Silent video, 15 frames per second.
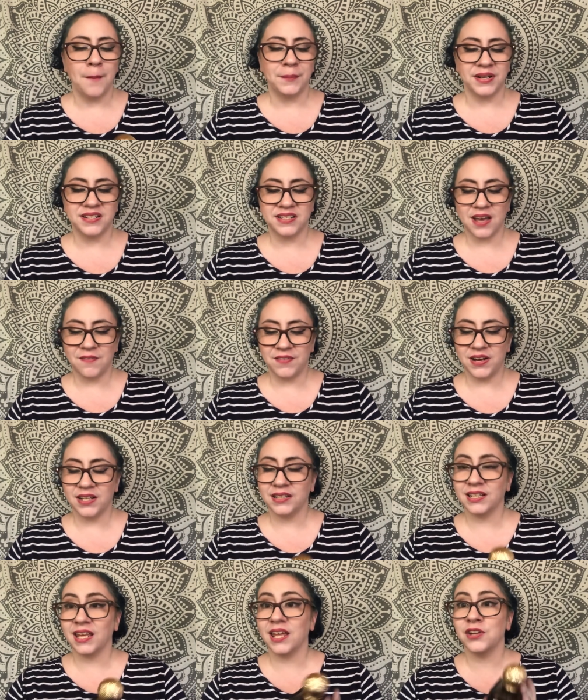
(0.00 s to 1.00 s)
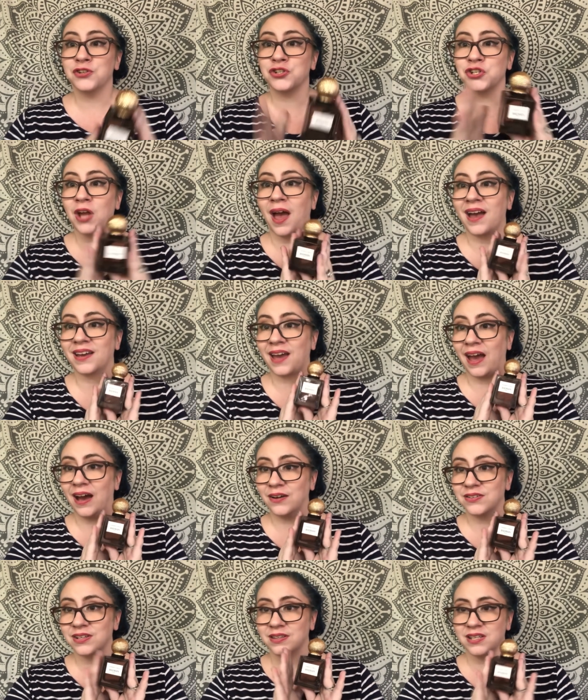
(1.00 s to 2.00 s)
But definitely check
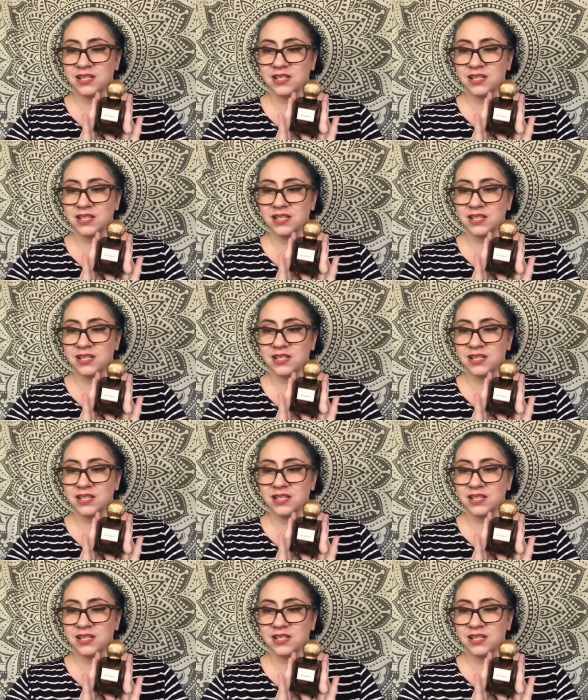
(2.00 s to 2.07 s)
out